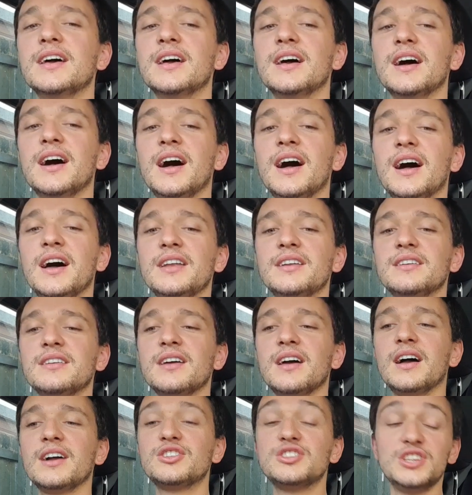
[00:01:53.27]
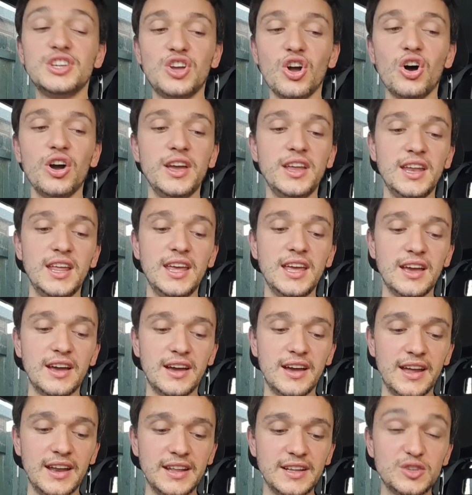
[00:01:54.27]
and actually got in
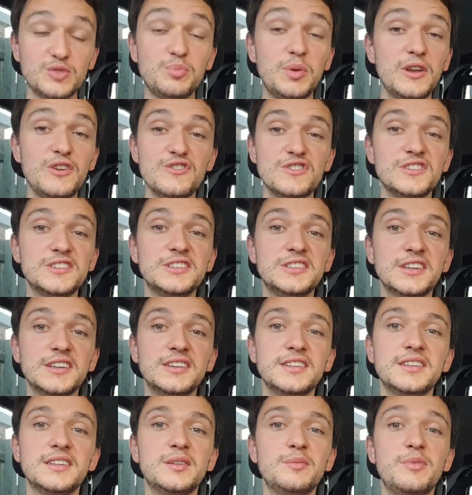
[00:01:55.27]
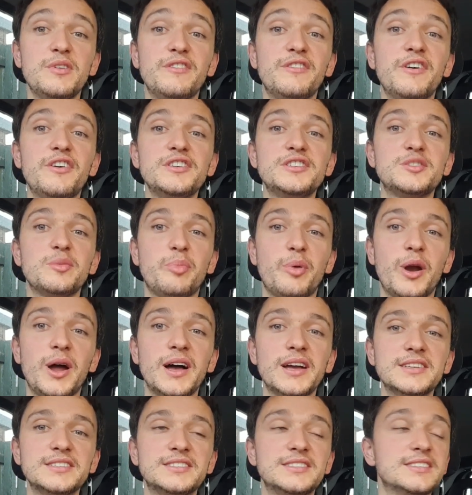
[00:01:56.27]
here and experienced it, they'd be very
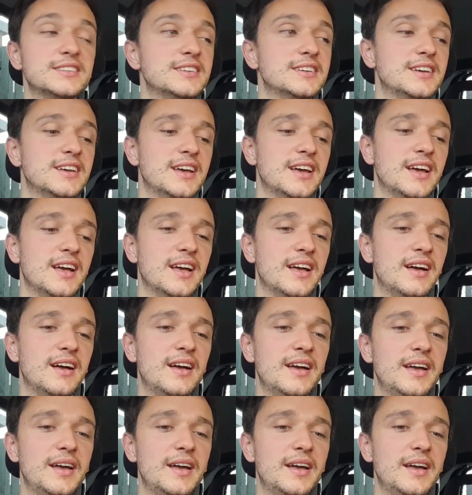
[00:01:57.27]
surprised. They